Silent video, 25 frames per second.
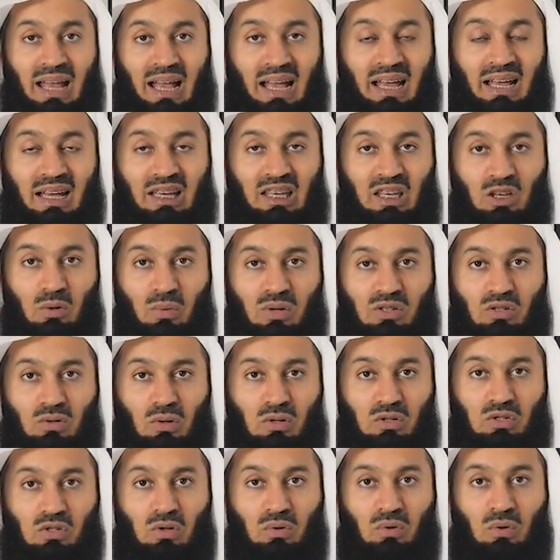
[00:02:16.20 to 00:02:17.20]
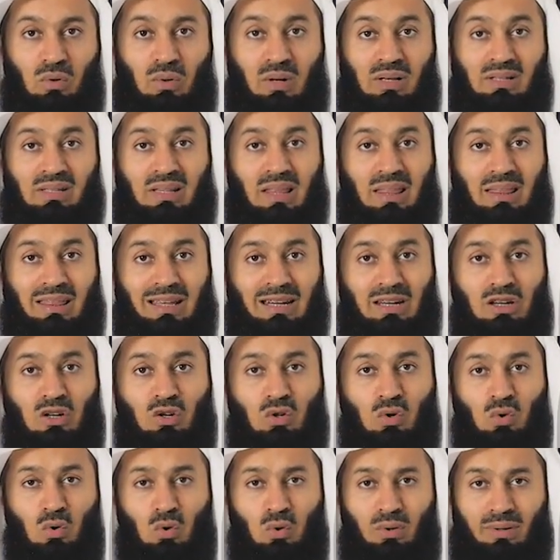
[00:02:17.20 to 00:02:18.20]
Uh, he was also known as the
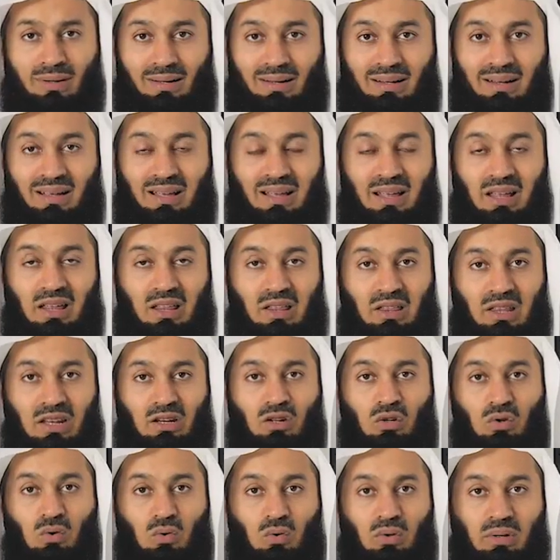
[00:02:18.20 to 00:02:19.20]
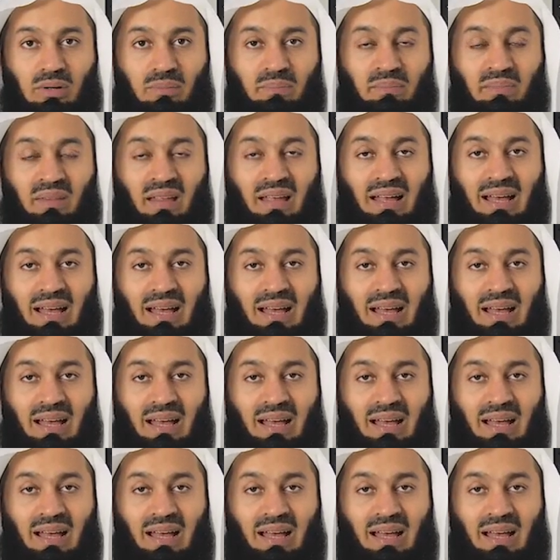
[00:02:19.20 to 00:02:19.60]
Noon, the Noon.